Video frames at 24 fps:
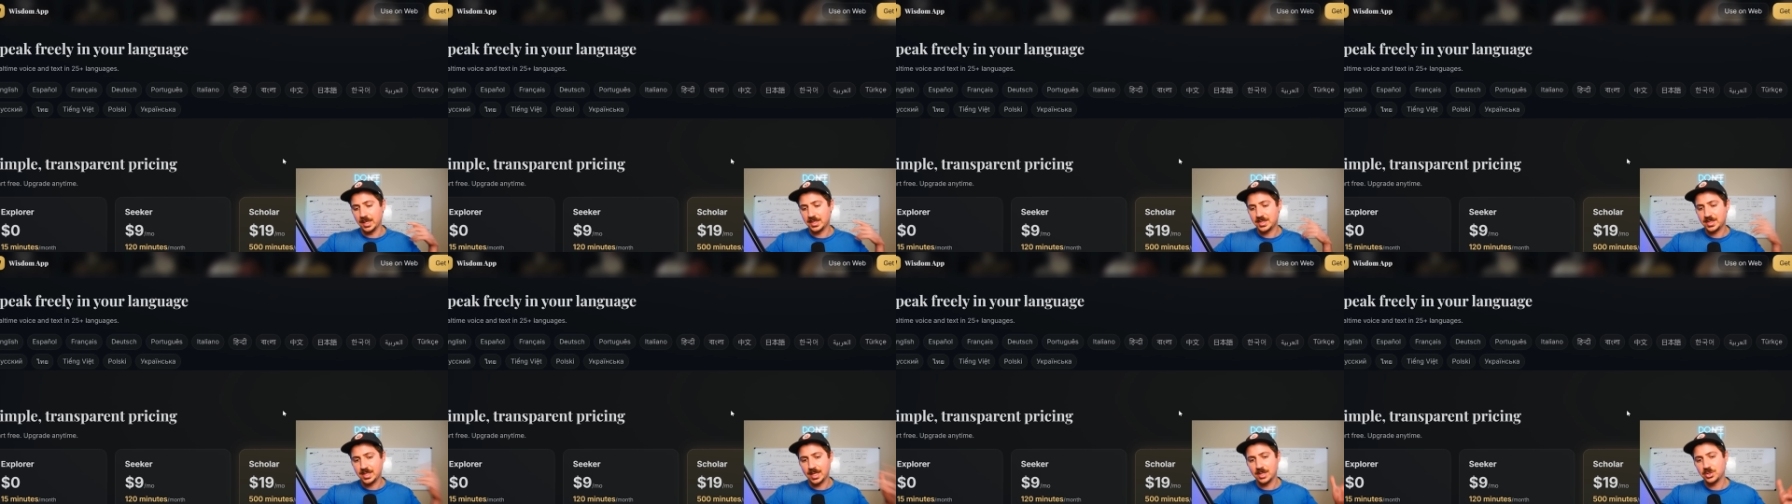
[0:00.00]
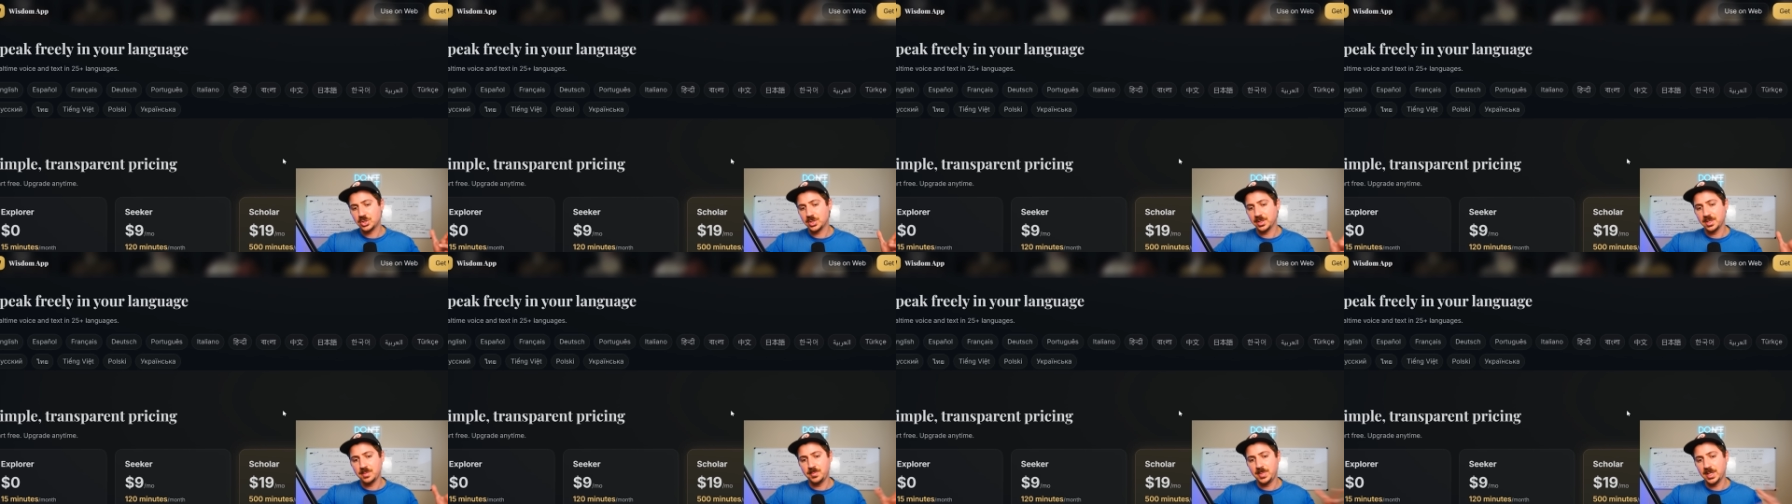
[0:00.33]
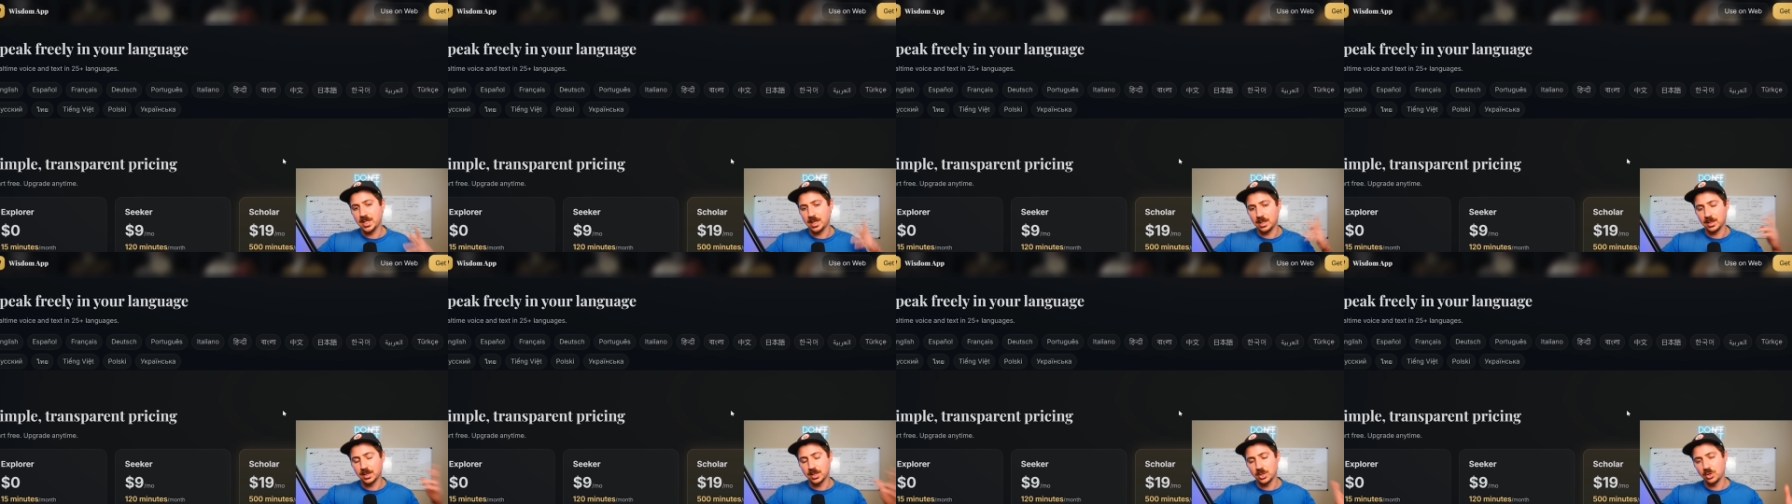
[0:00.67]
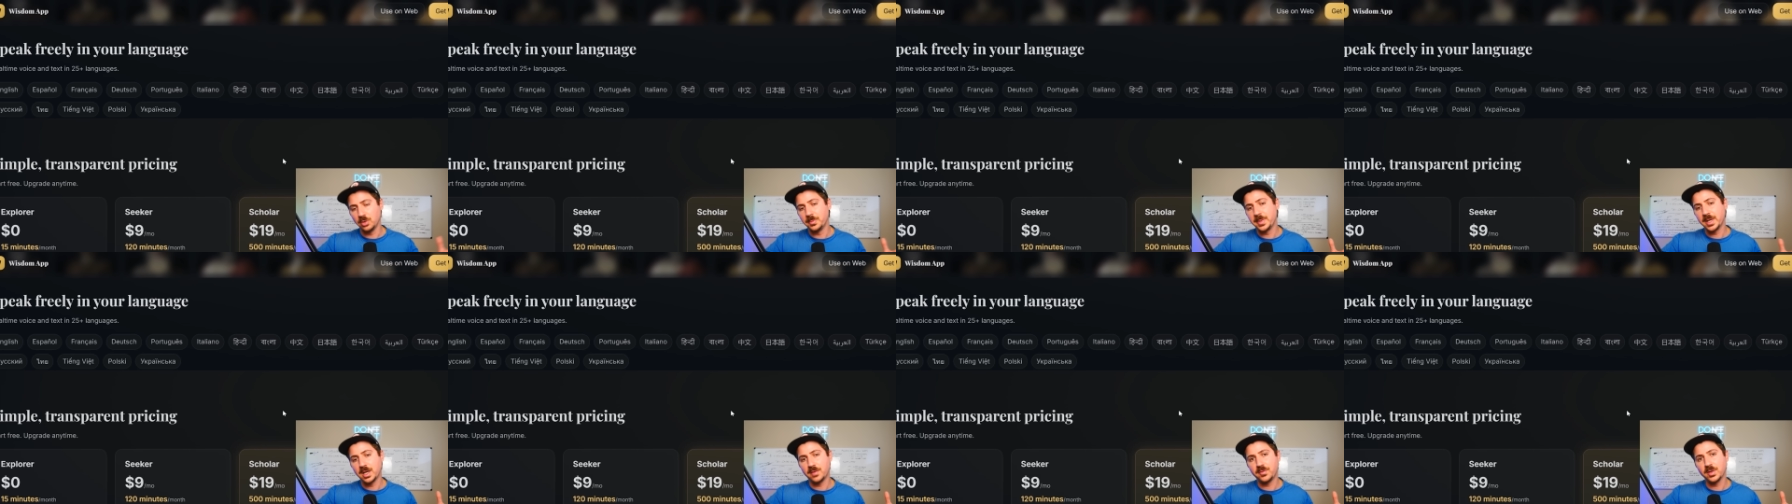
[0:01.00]
essentially be a
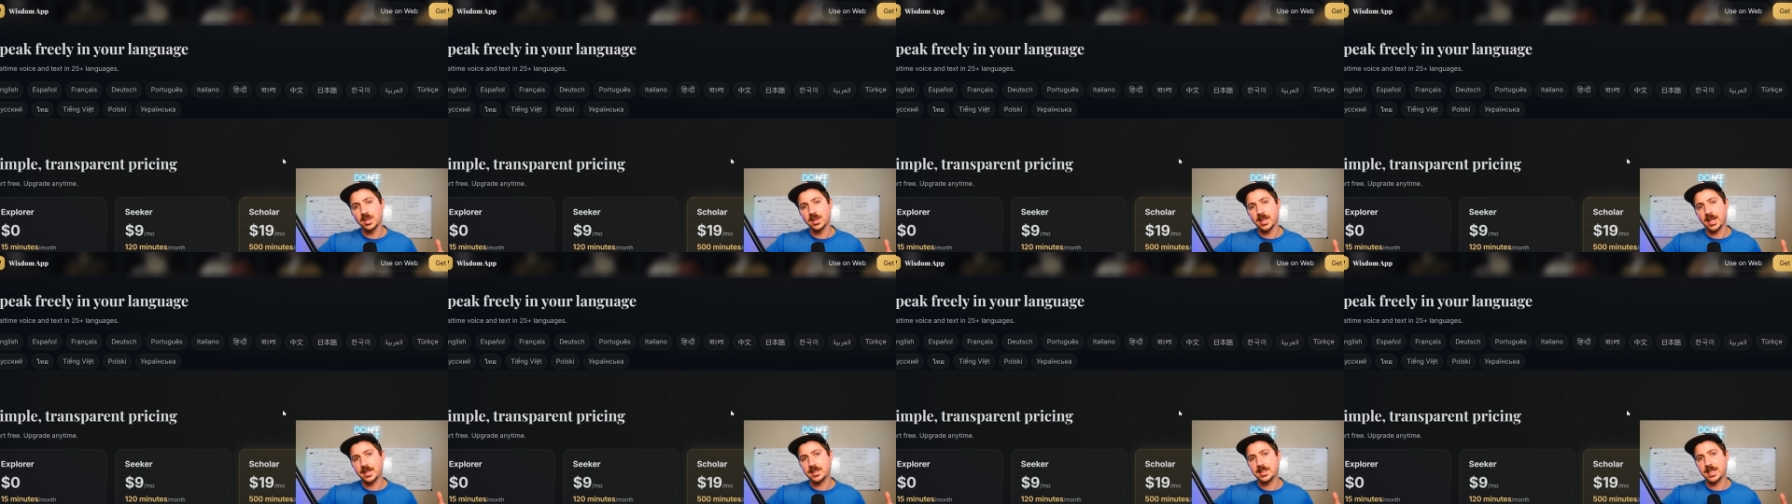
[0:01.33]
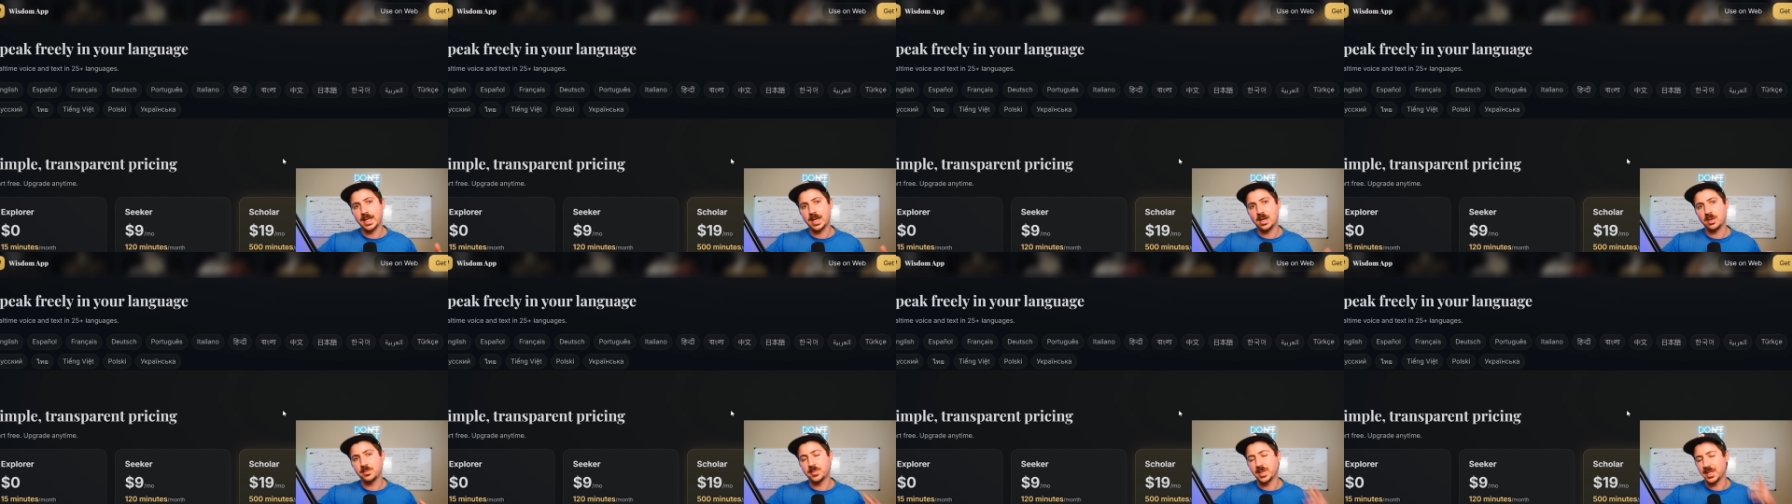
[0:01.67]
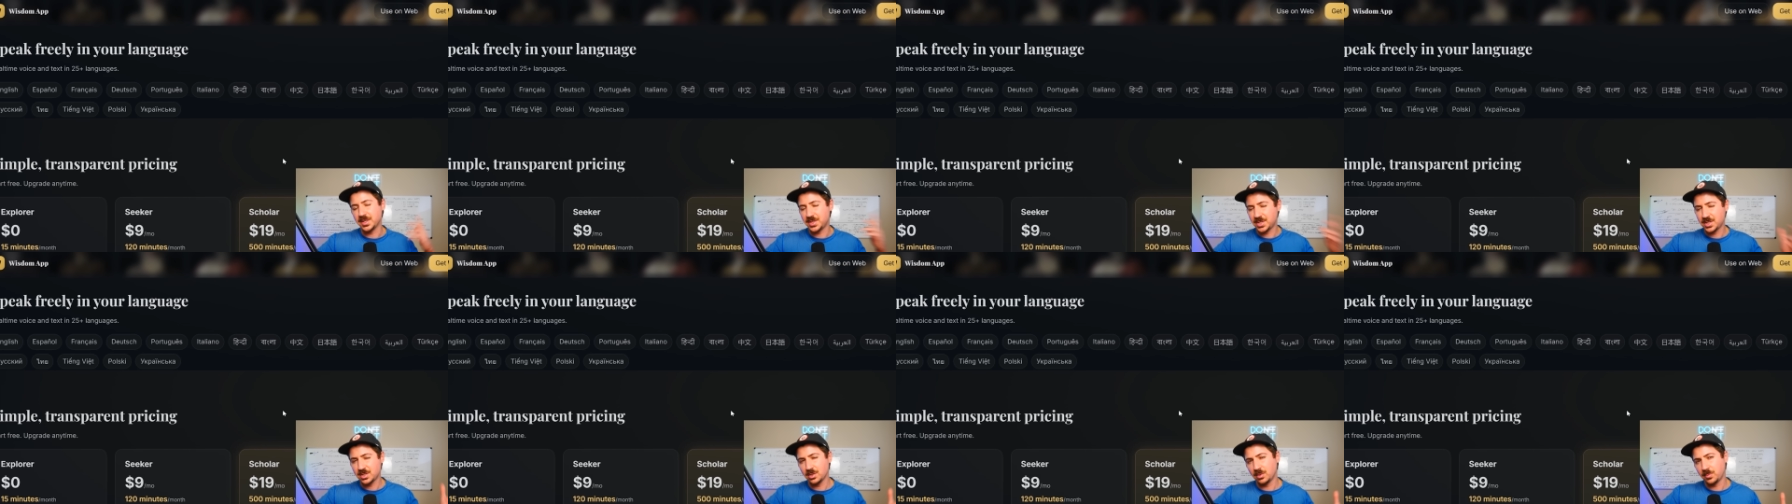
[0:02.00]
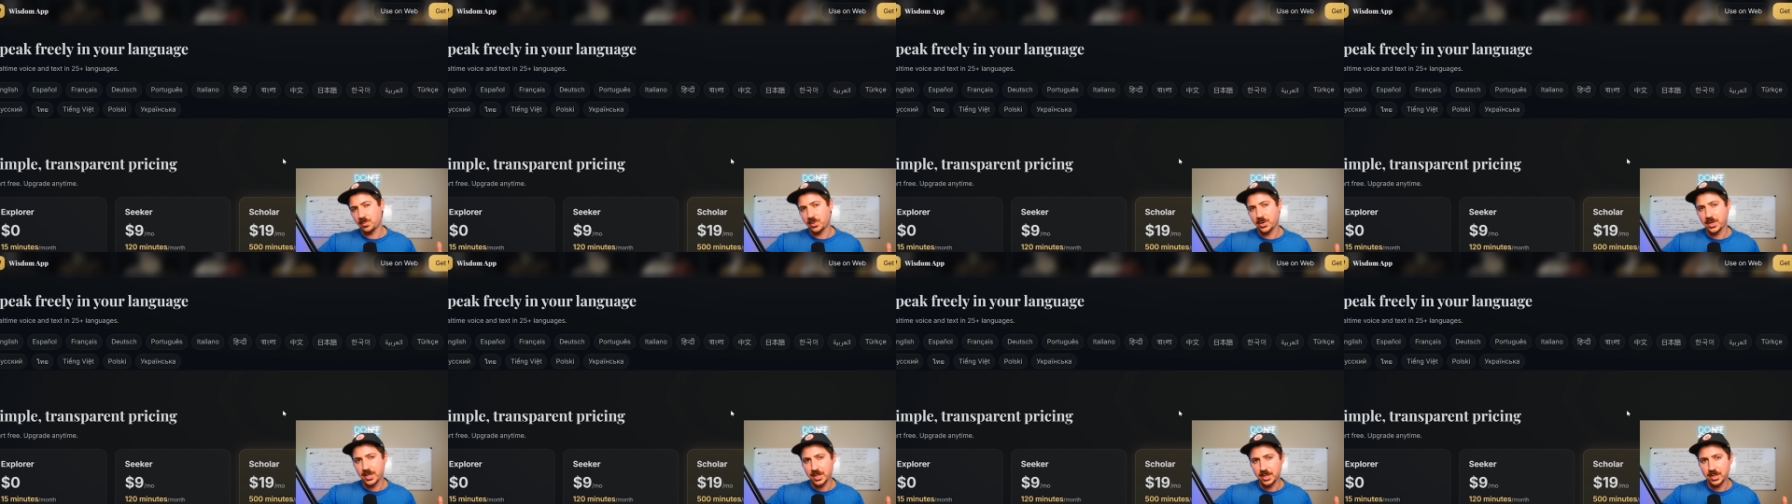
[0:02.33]
little bit of a letdown, but it's still
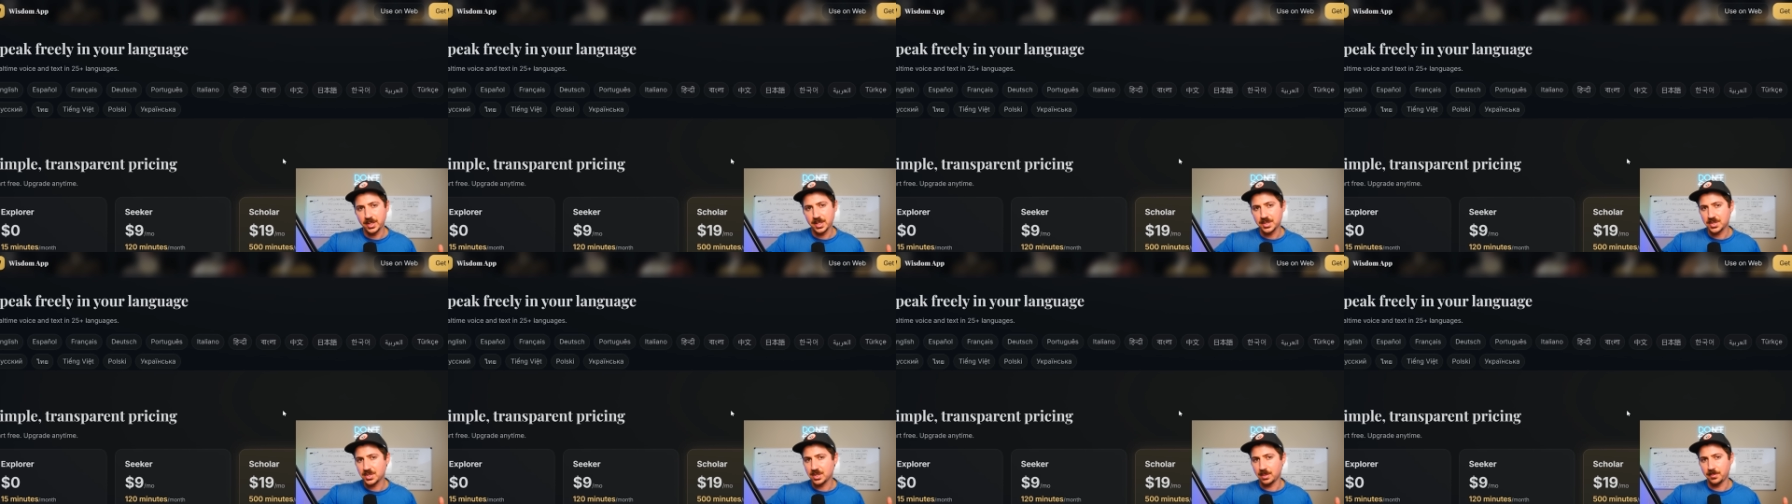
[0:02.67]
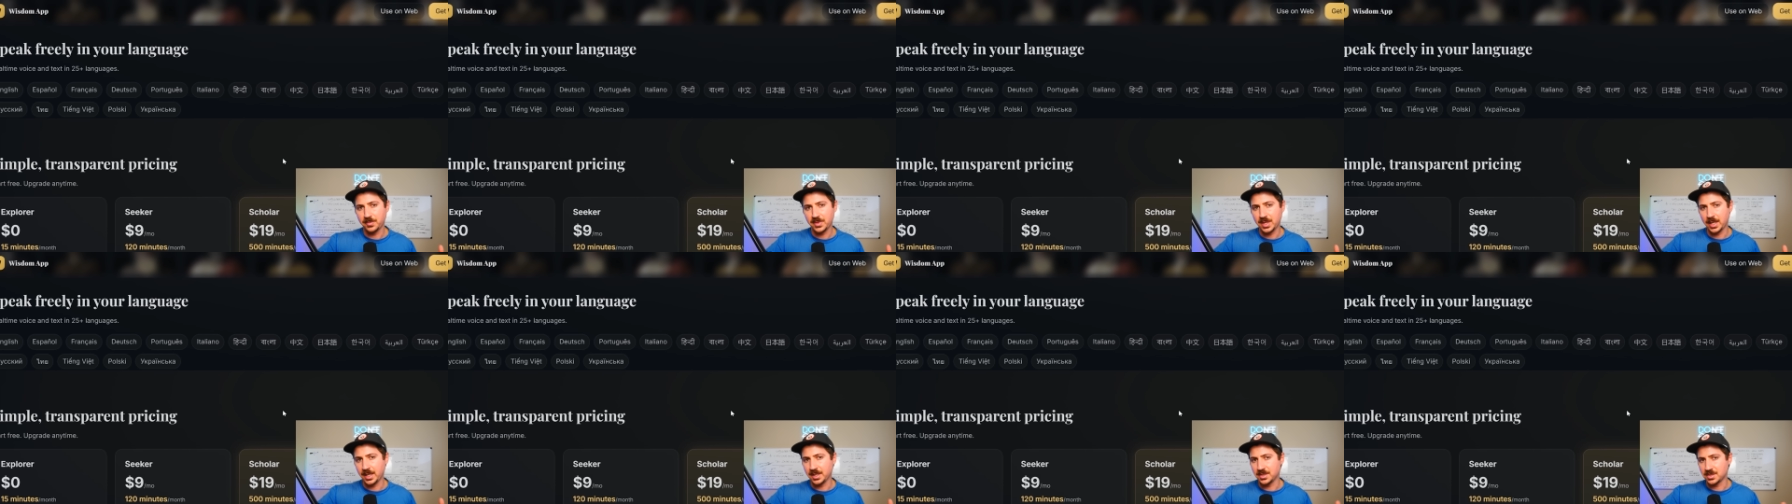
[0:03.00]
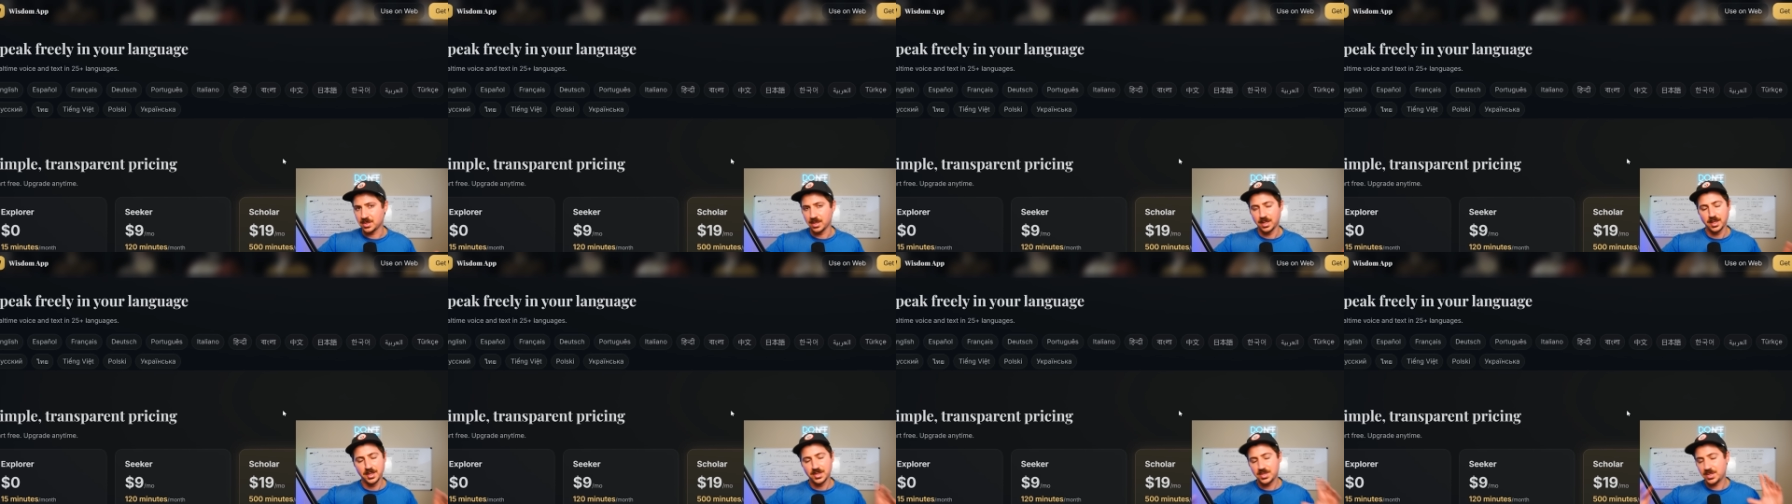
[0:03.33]
pretty good at some things.